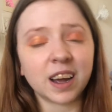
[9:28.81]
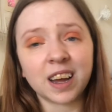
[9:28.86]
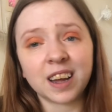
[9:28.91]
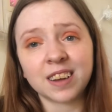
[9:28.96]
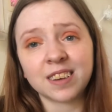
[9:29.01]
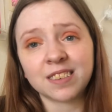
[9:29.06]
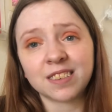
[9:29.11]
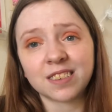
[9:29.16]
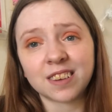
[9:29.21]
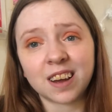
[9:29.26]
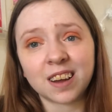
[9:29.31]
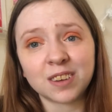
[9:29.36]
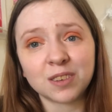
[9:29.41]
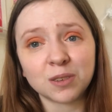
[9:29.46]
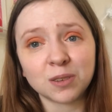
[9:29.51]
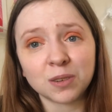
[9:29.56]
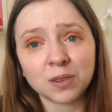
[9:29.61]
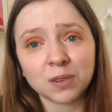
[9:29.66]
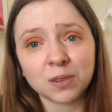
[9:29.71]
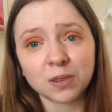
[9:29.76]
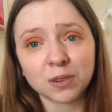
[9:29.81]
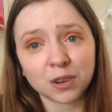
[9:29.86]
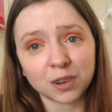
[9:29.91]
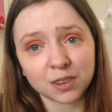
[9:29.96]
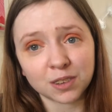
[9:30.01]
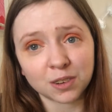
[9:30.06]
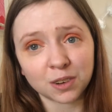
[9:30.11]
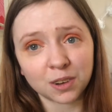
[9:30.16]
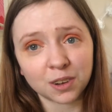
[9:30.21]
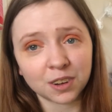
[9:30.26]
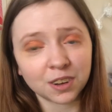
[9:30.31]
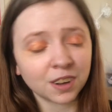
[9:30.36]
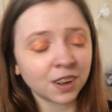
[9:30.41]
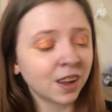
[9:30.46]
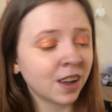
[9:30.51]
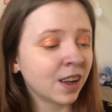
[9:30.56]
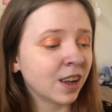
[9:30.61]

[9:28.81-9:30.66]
and I do trust her.